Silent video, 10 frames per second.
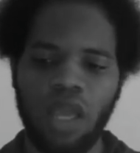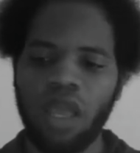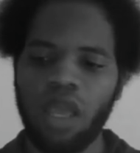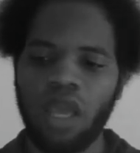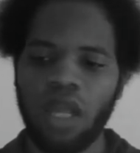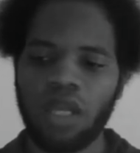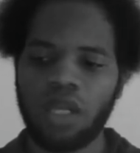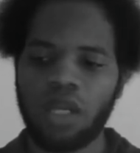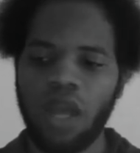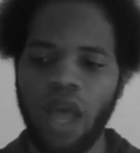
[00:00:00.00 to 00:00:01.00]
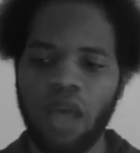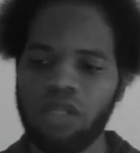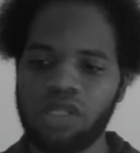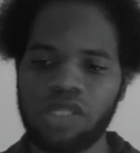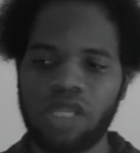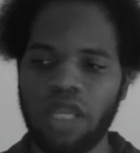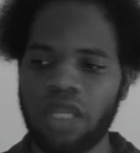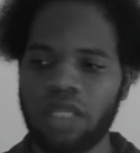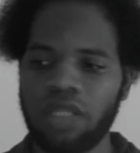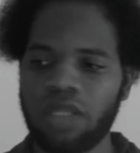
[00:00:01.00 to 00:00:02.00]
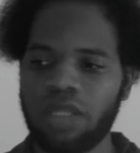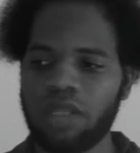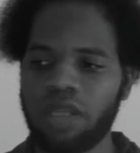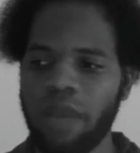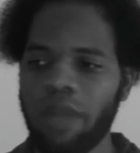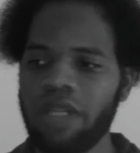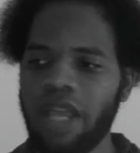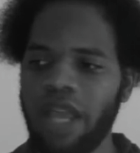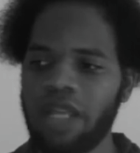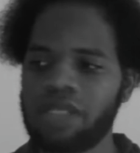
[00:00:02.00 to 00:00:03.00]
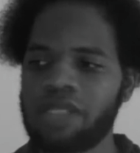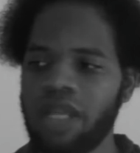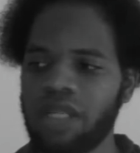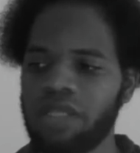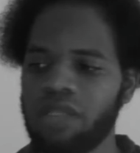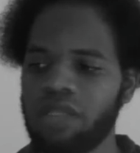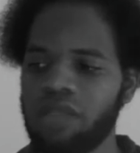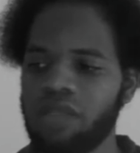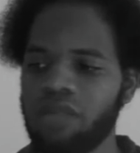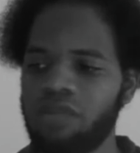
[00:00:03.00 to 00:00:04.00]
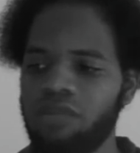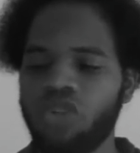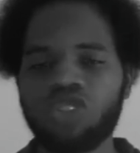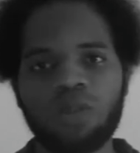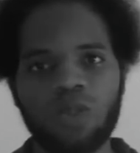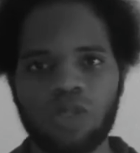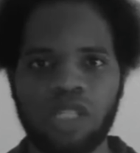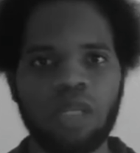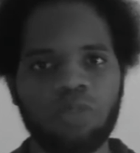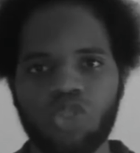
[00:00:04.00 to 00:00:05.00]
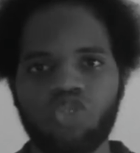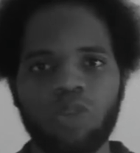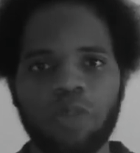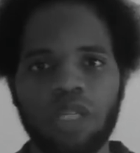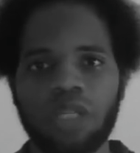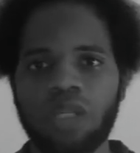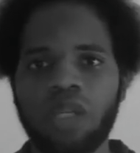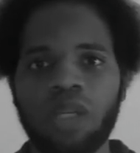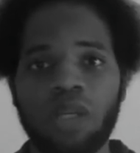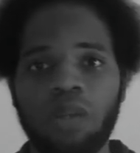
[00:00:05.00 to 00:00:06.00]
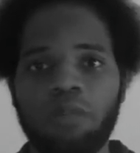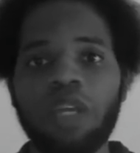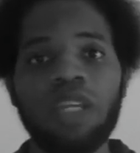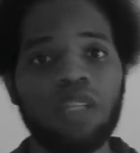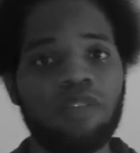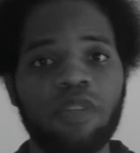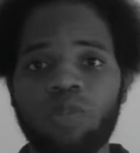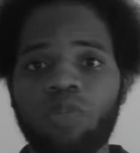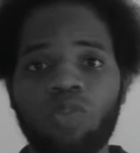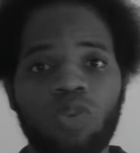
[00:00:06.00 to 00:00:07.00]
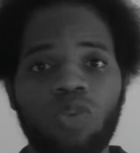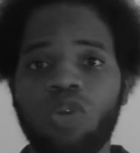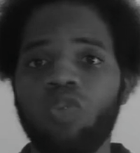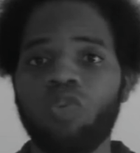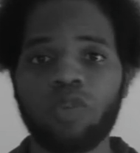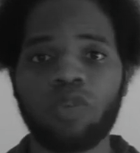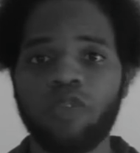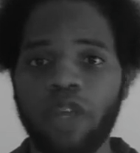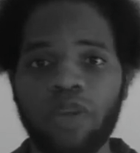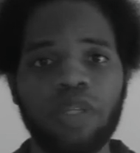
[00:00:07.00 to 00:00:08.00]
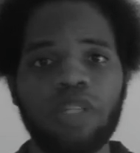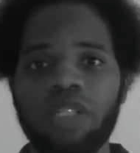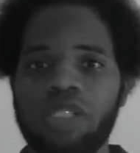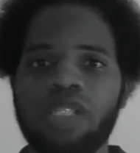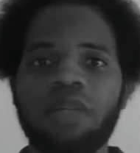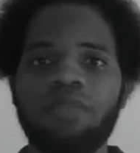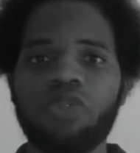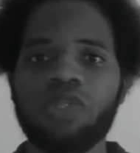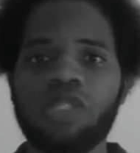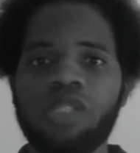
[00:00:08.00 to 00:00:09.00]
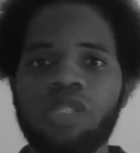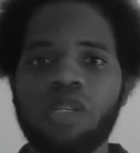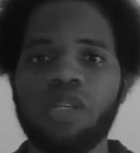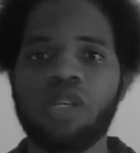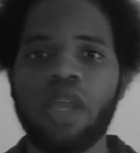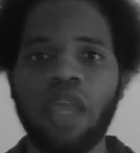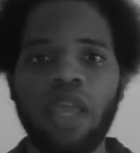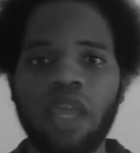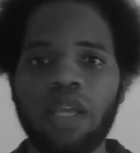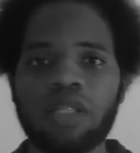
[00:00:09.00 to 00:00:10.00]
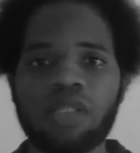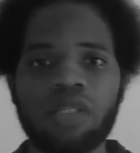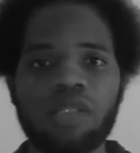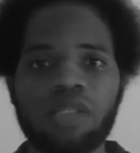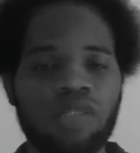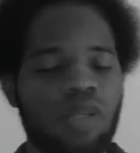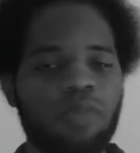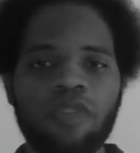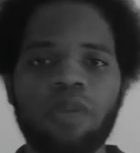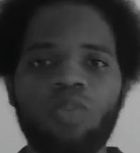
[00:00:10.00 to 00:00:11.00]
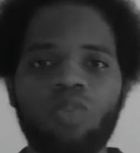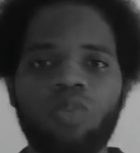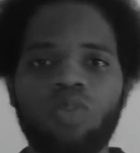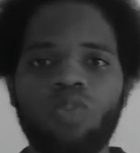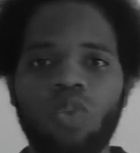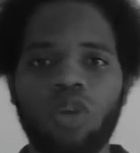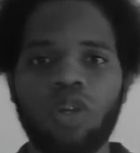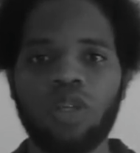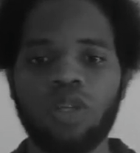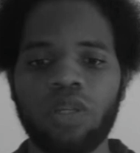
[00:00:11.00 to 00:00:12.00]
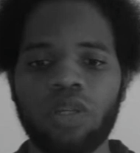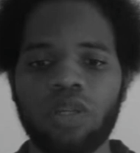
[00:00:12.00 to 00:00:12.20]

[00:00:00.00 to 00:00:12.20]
and I understand that my dad set multiple examples for me. Many of them were very good examples, and some of them were